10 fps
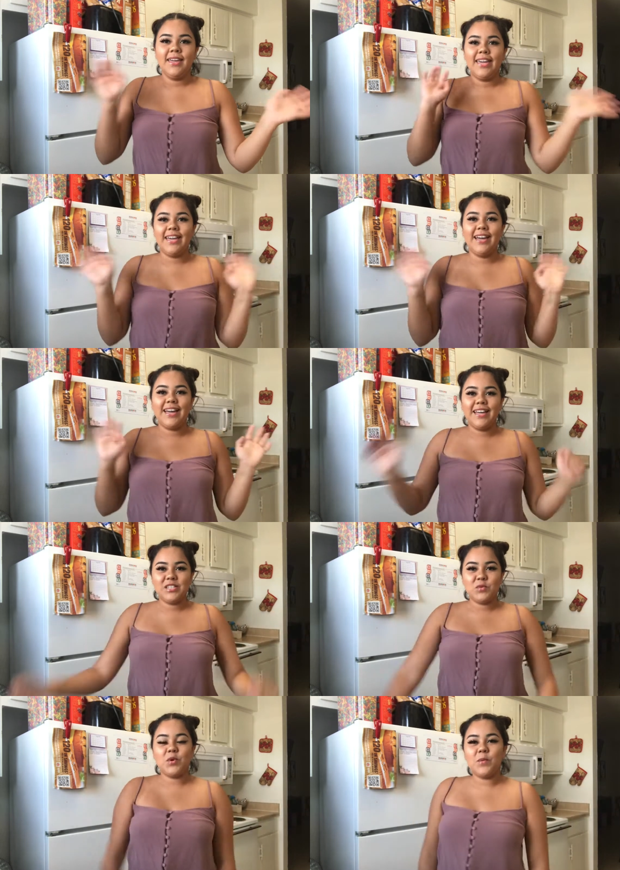Hey
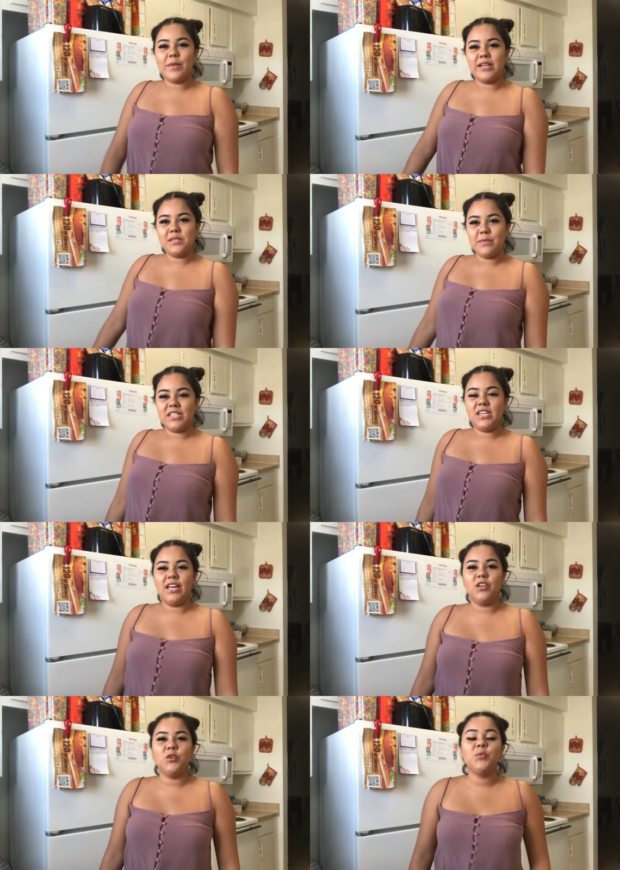guys, welcome back to my
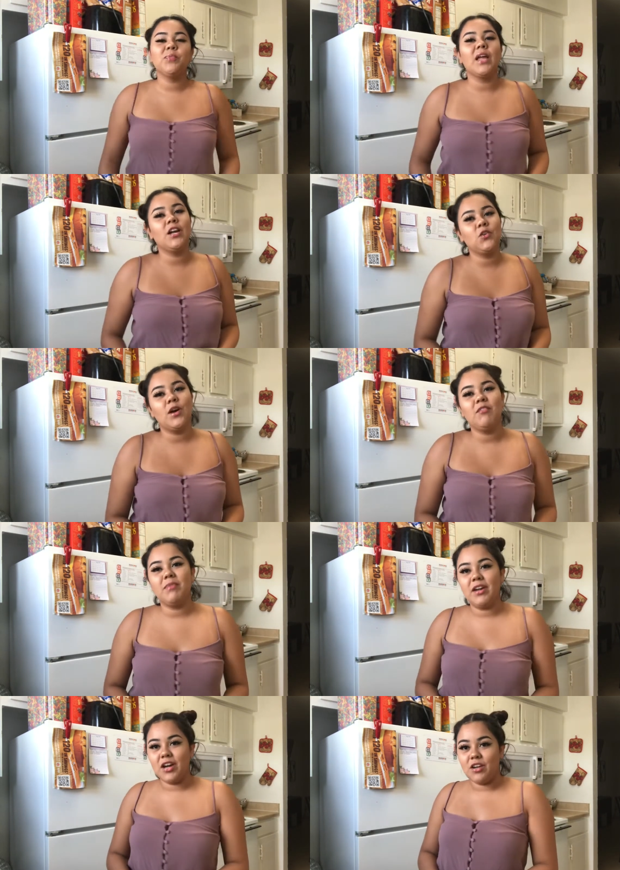channel. I know I've
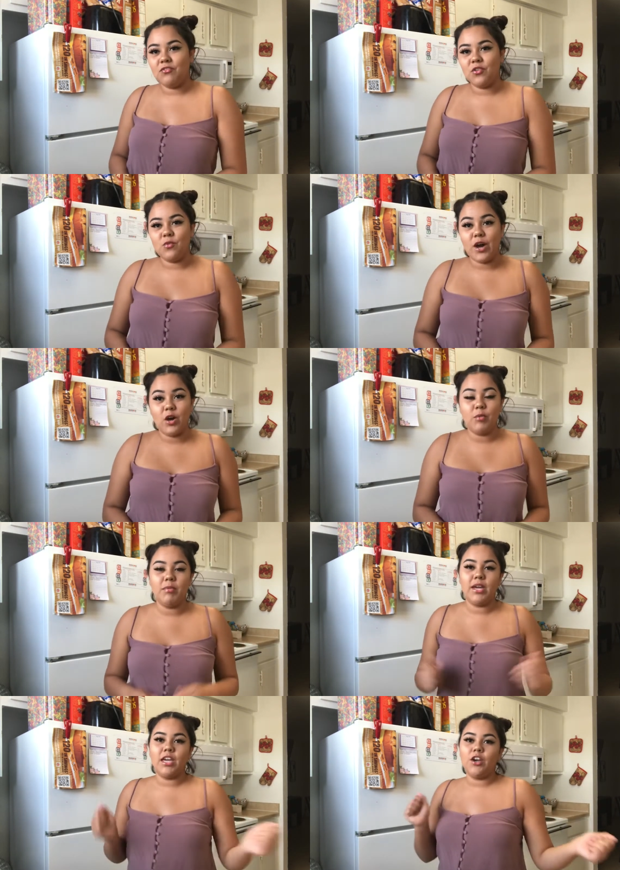been gone for a while,
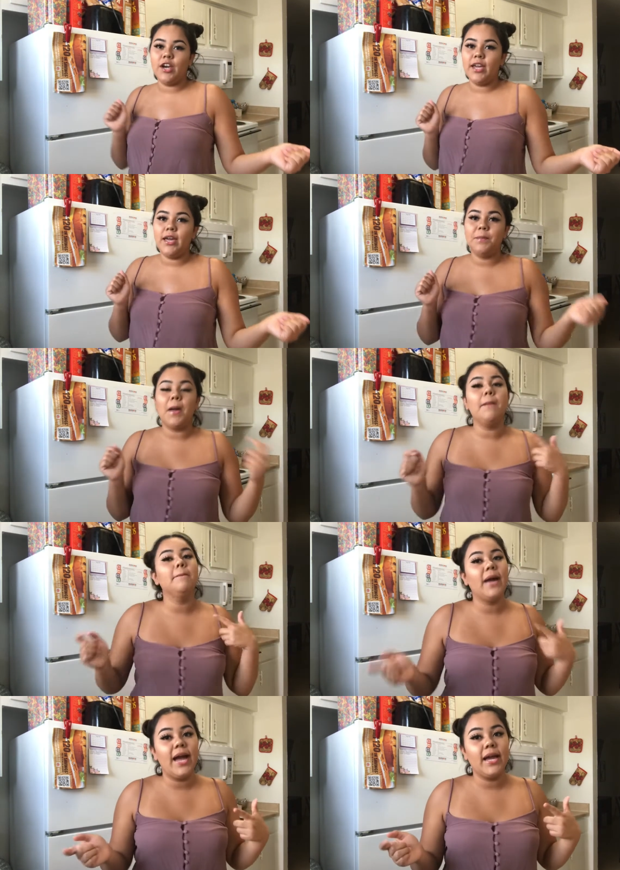but here I am,
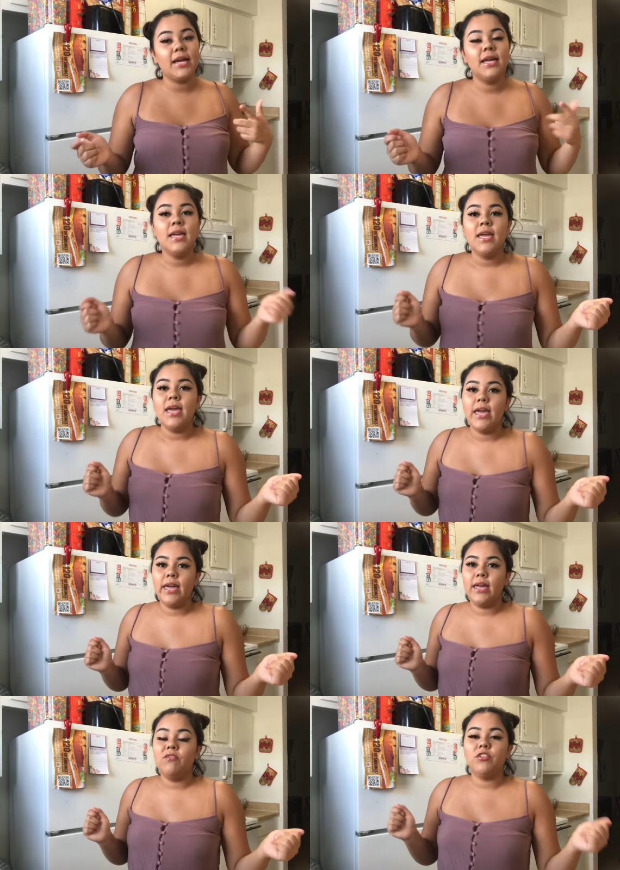I'm back.
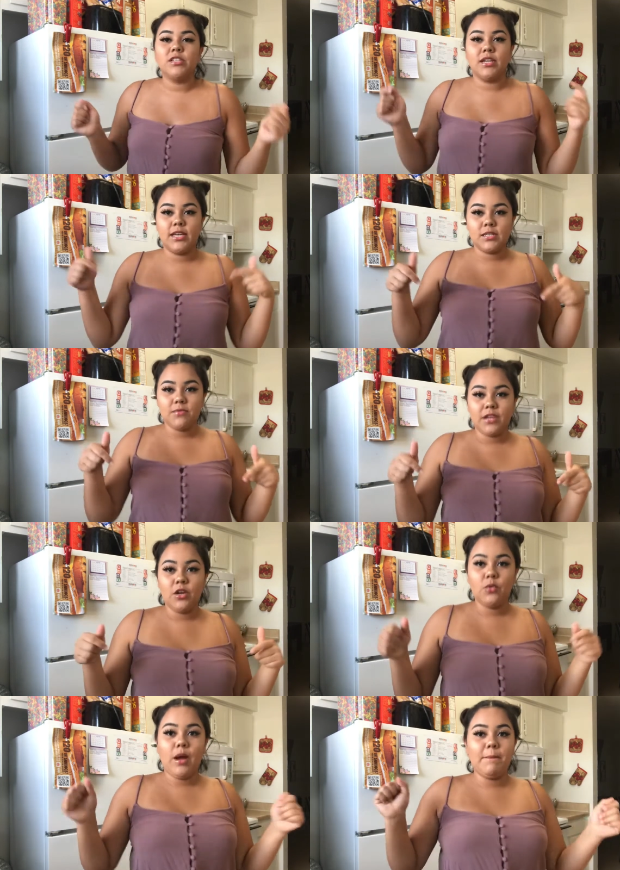And for today's
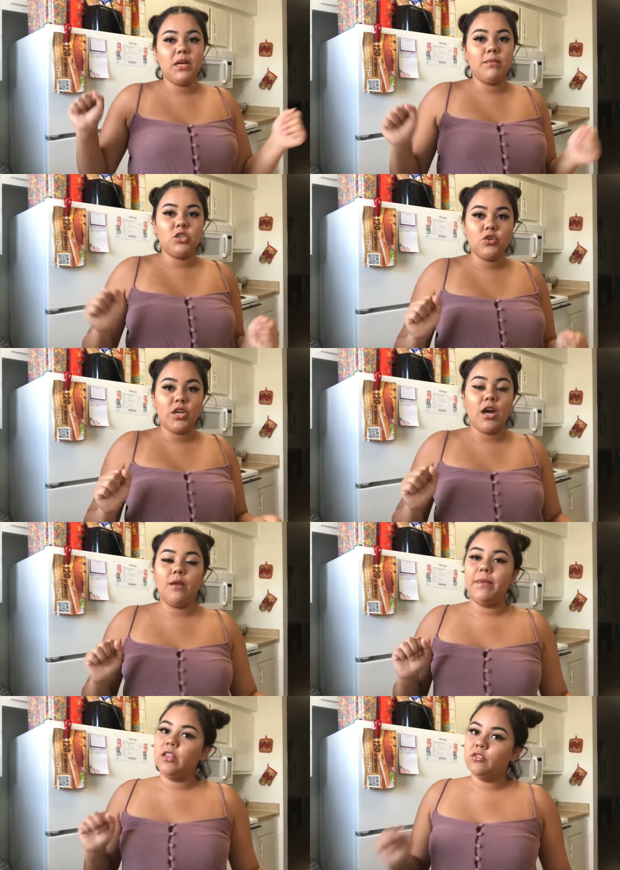video, I'm gonna be showing you how
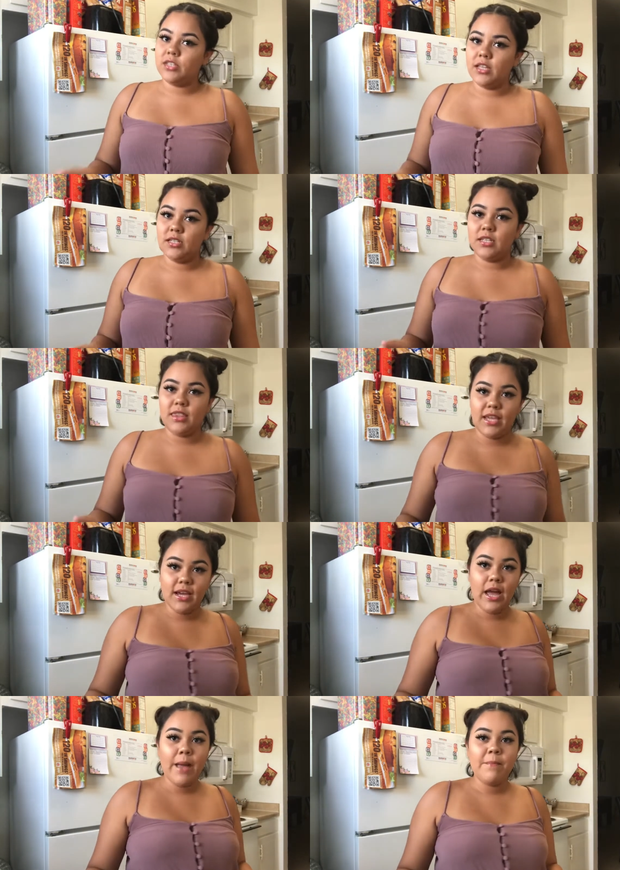to make tostadas de
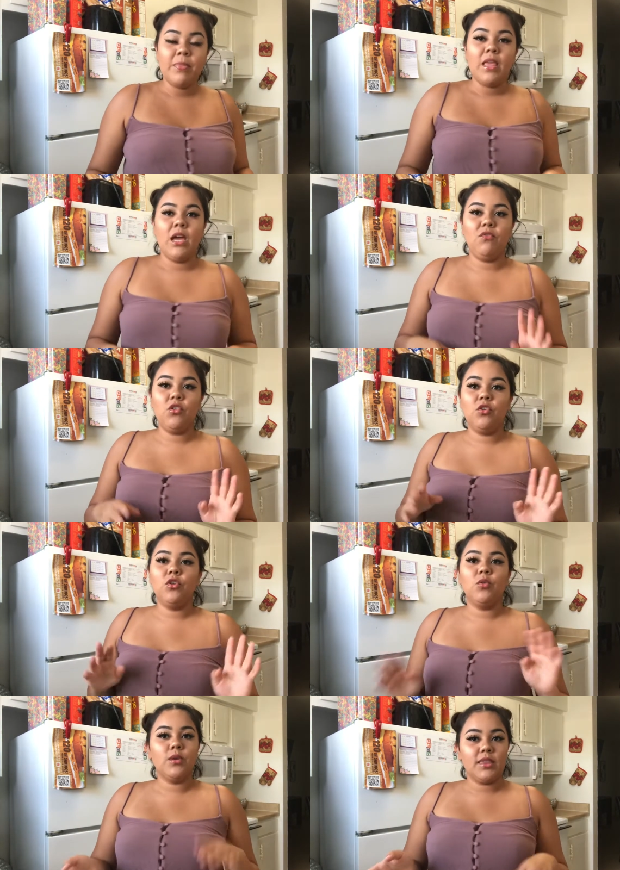tinga. If you don't
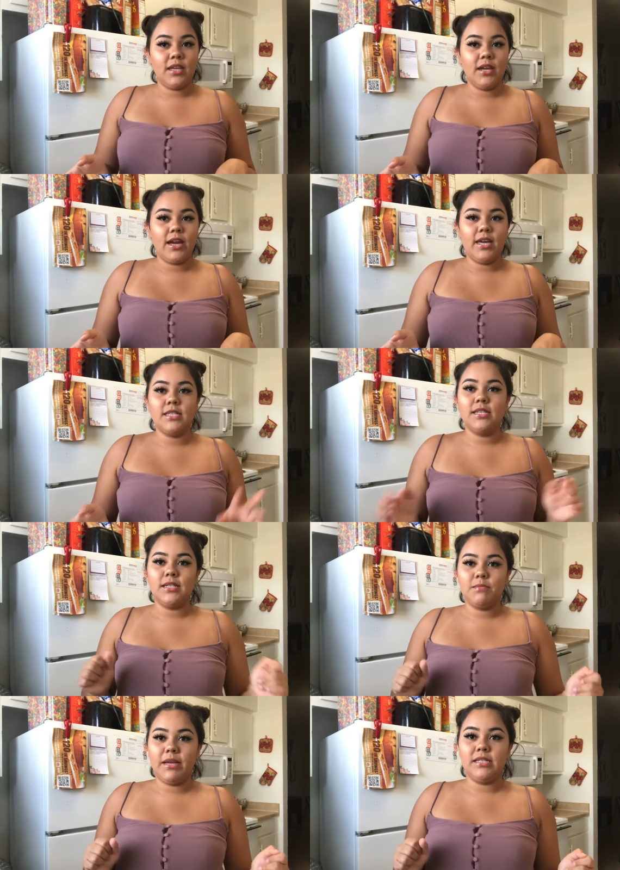know what tinga is,
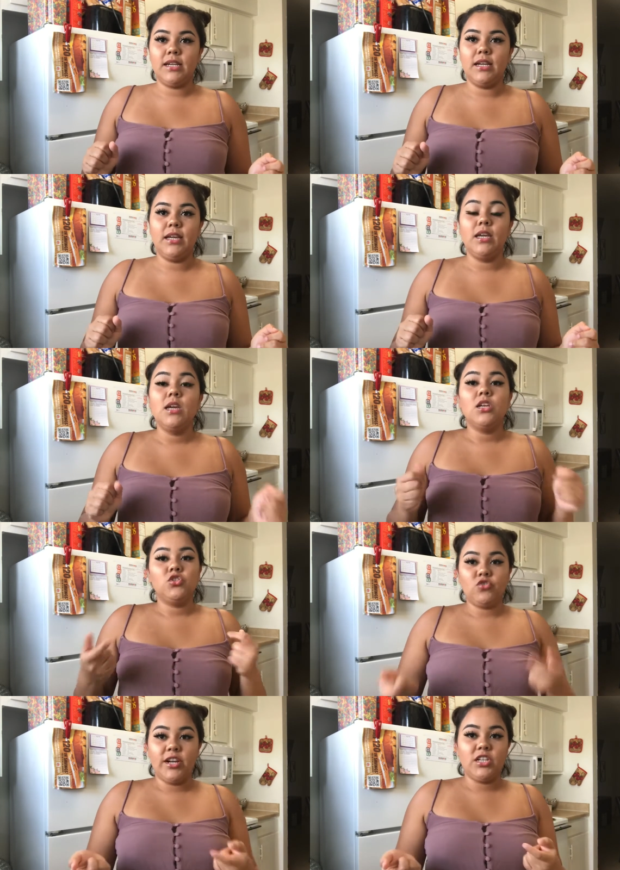it's basically
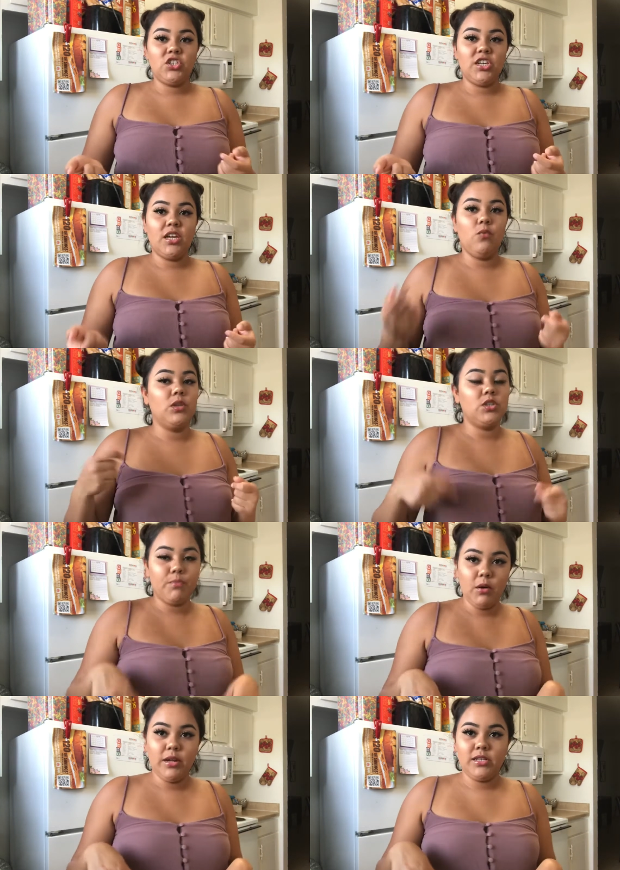shredded chicken with
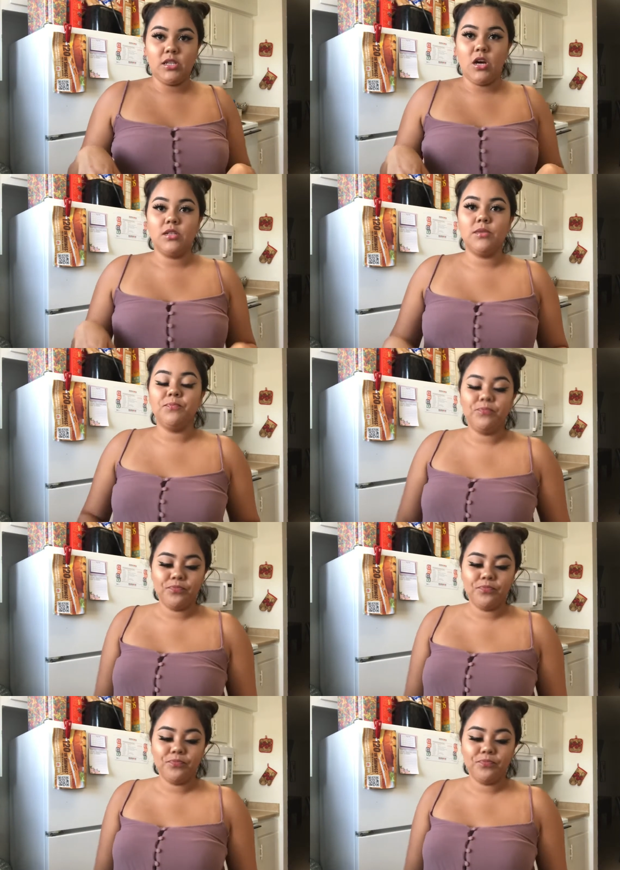chipotle sauce.